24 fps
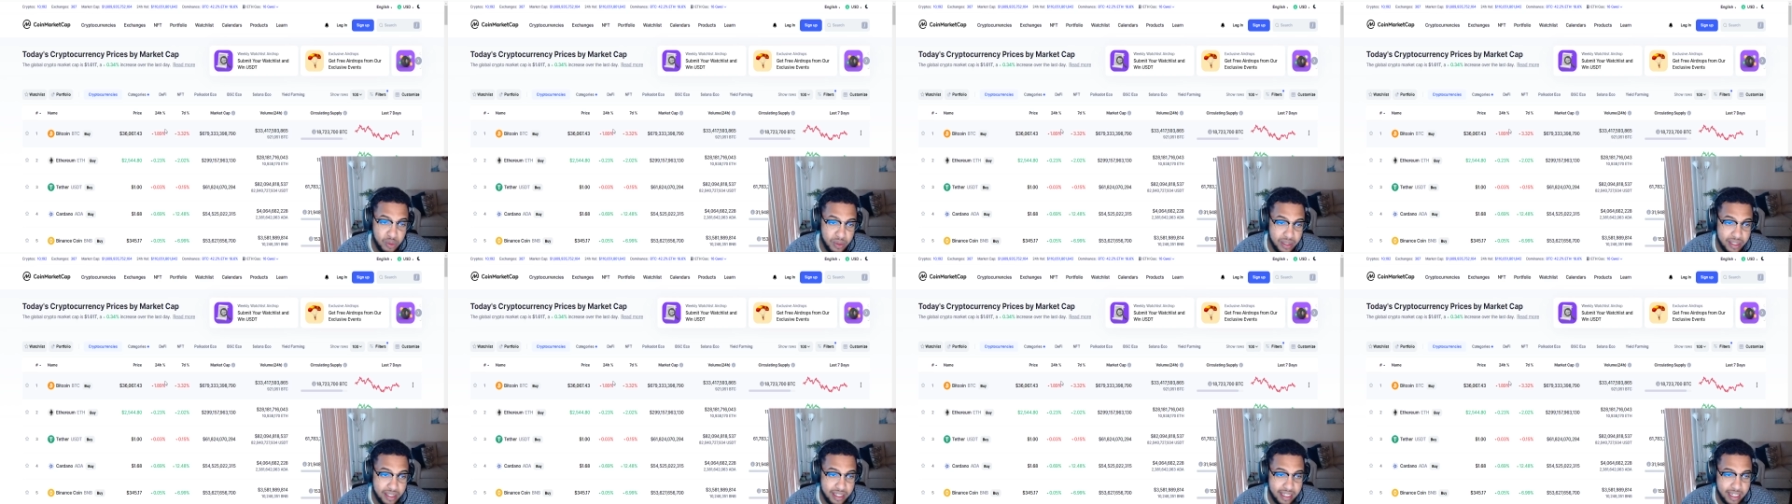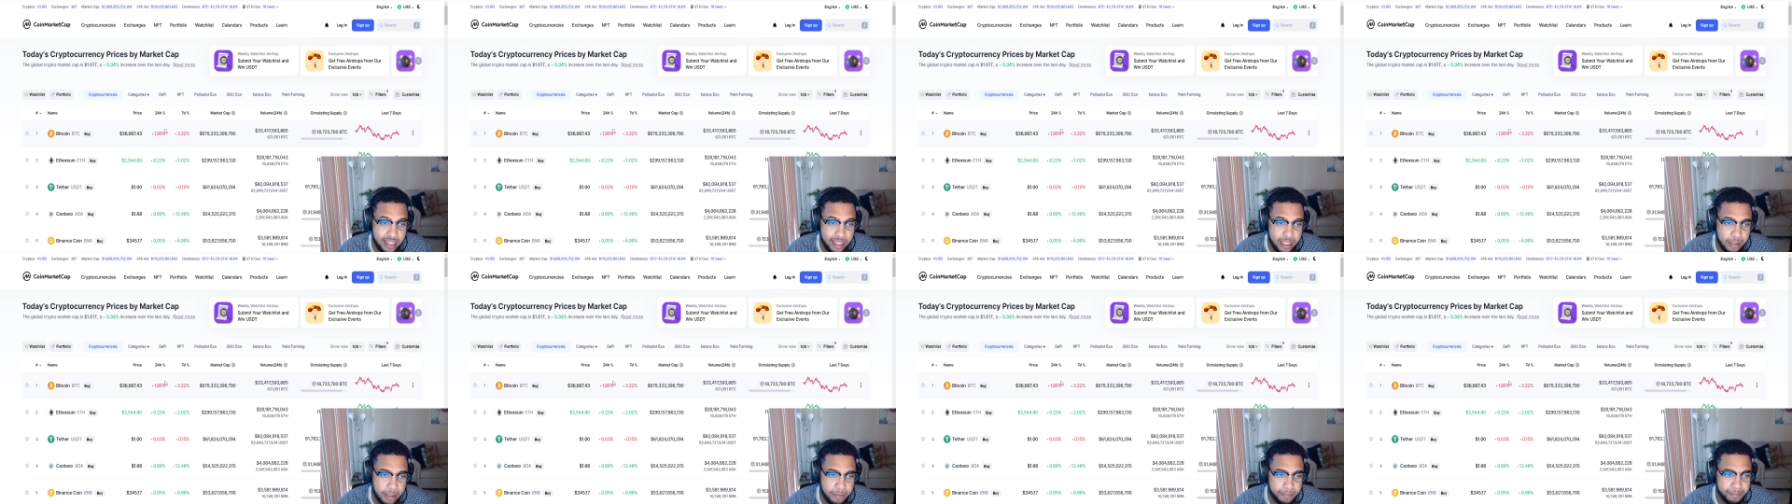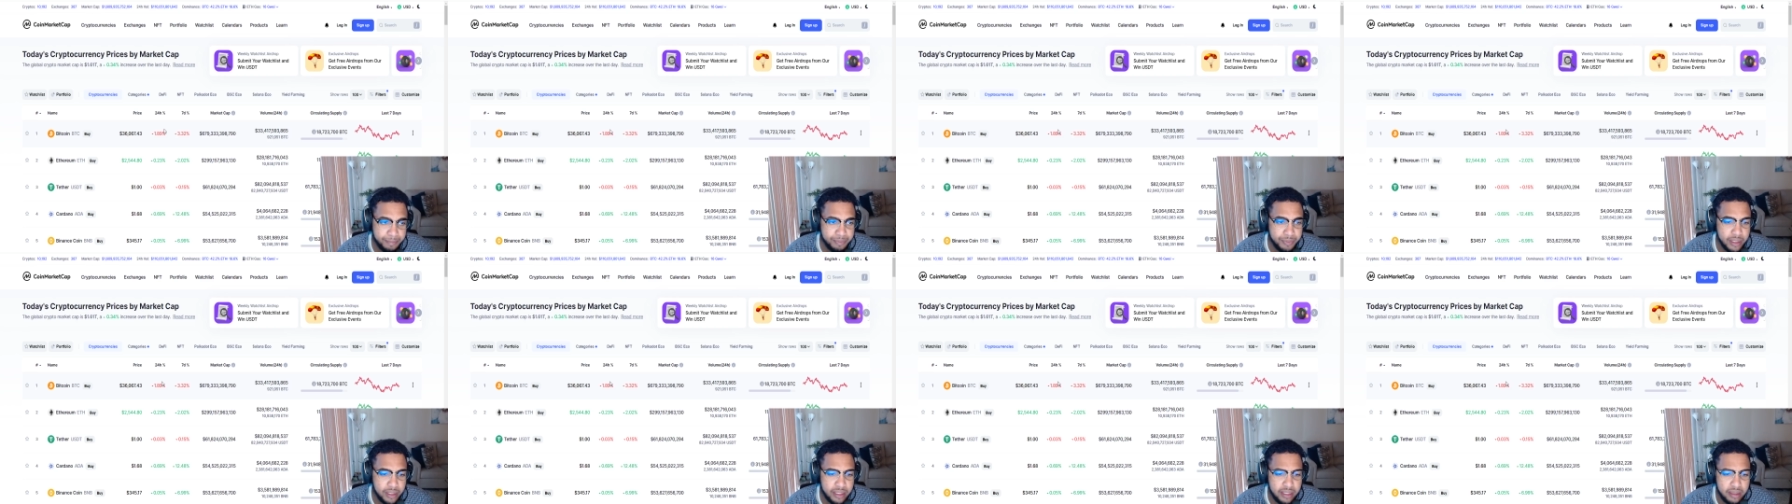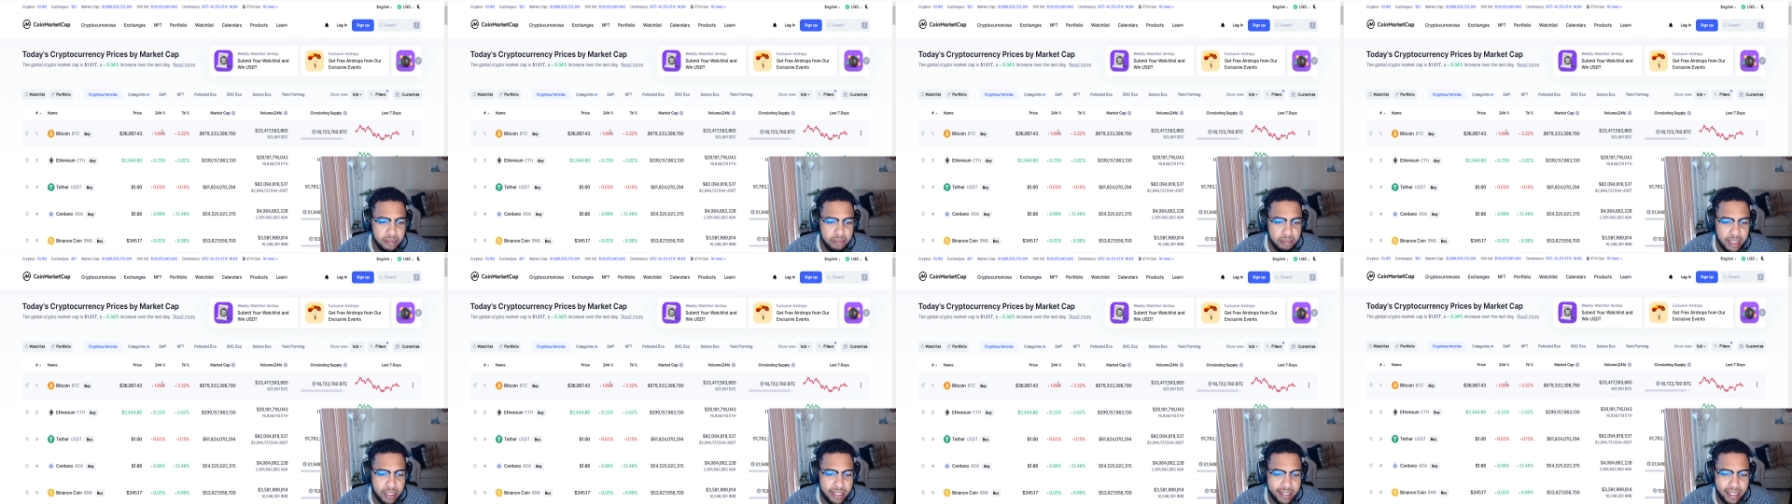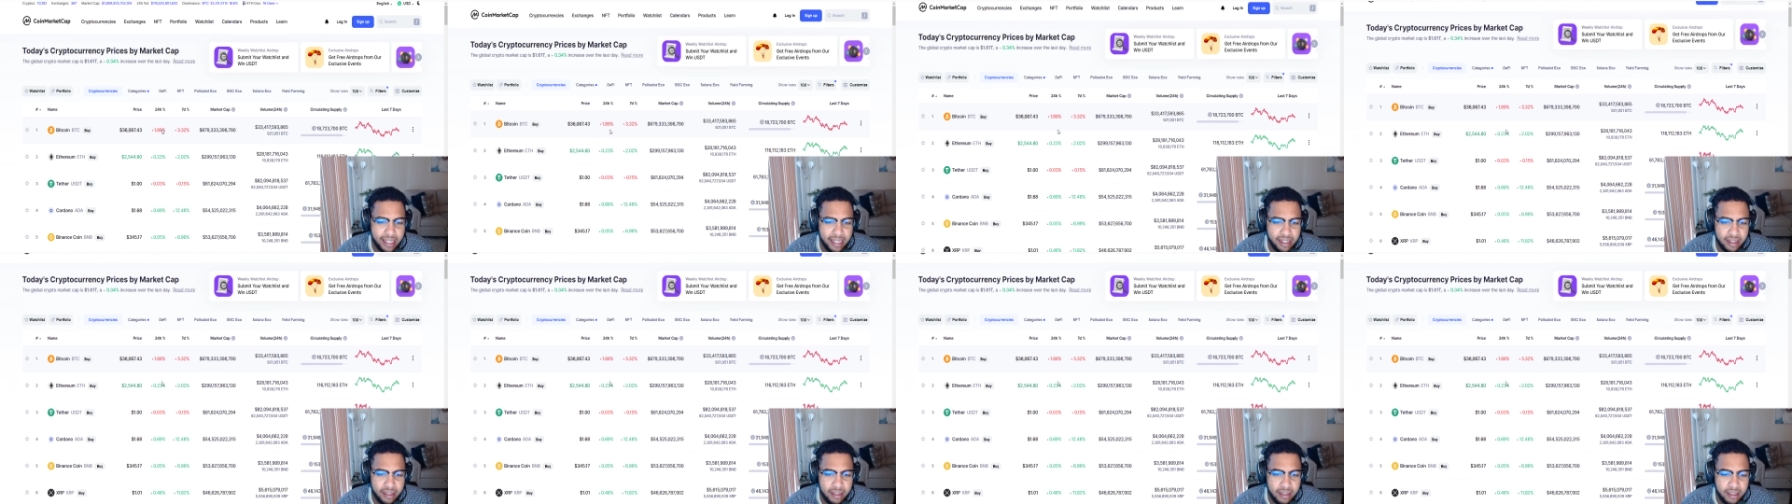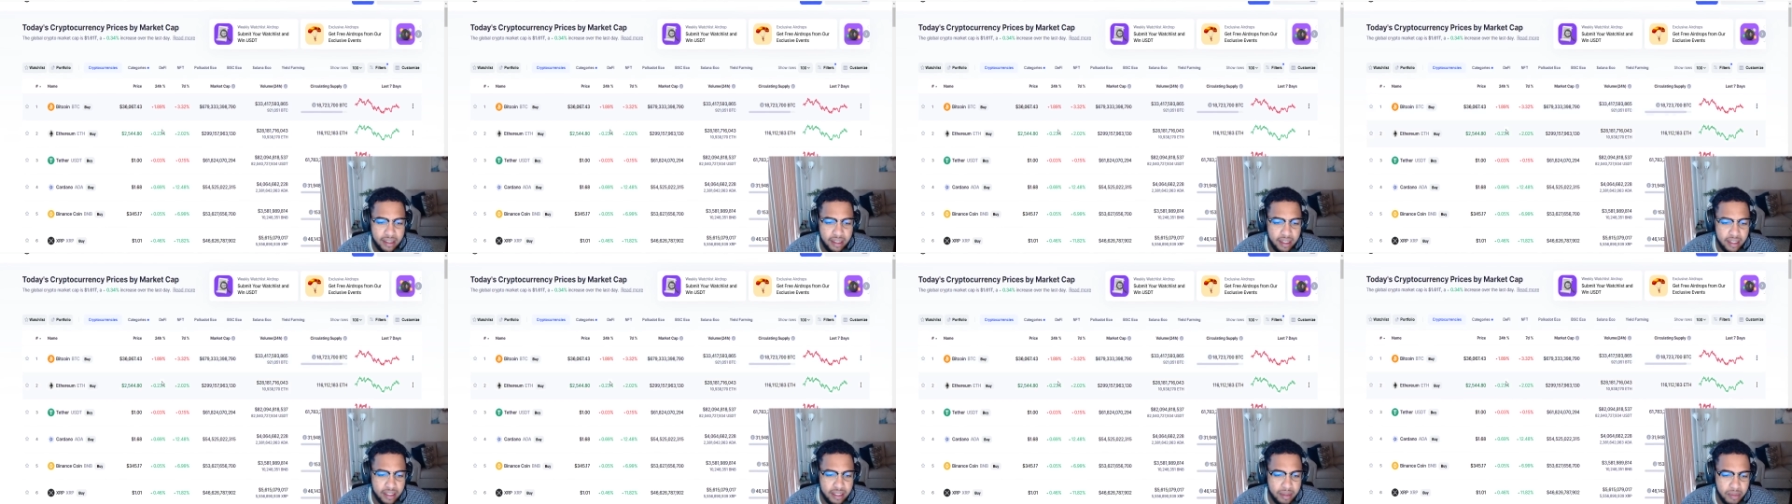insane, but again,
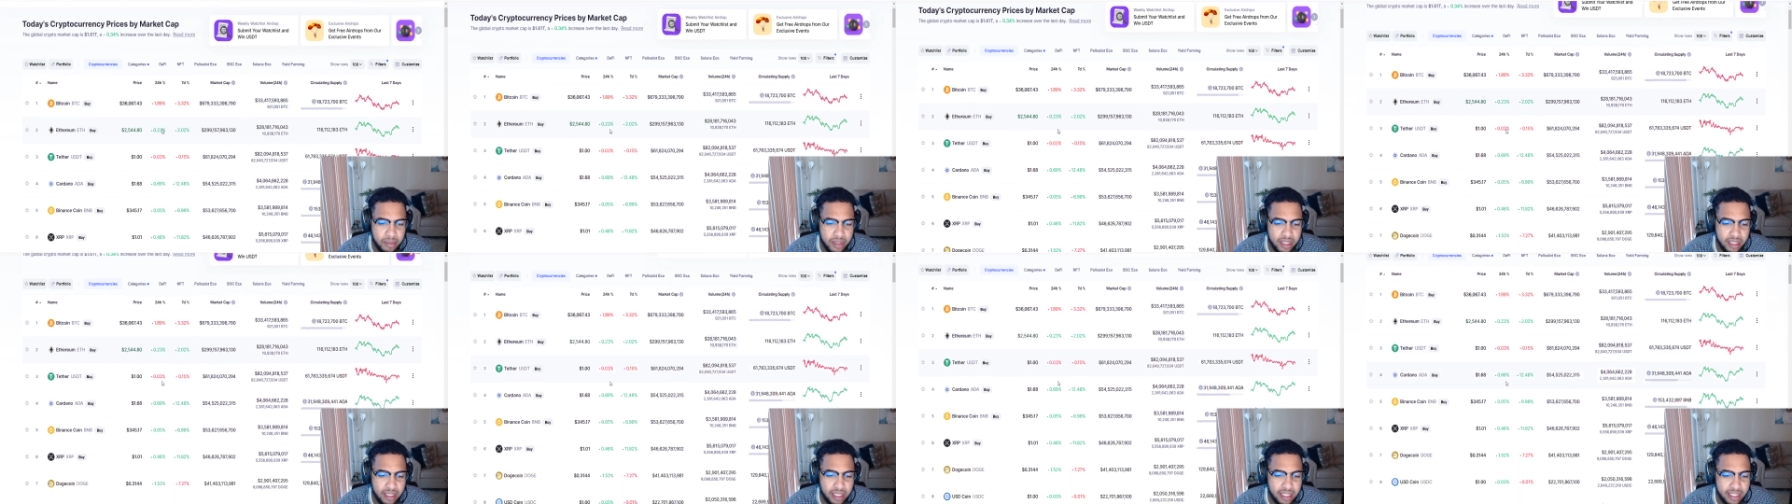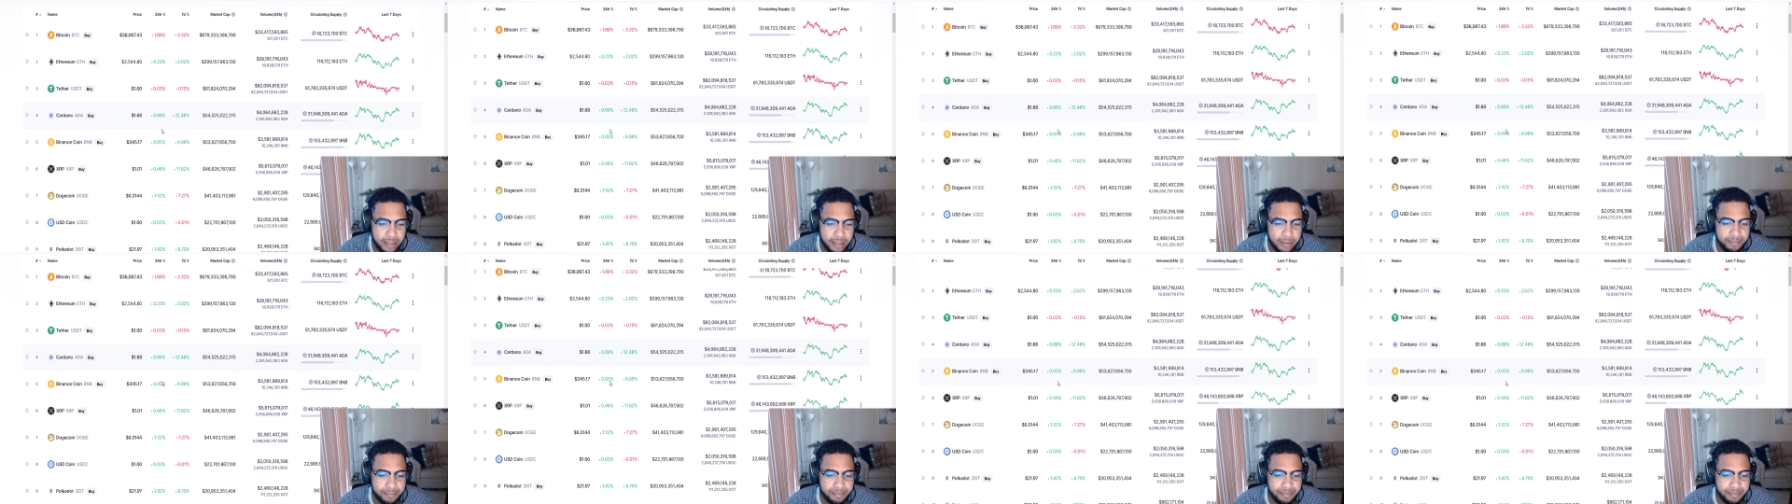some slight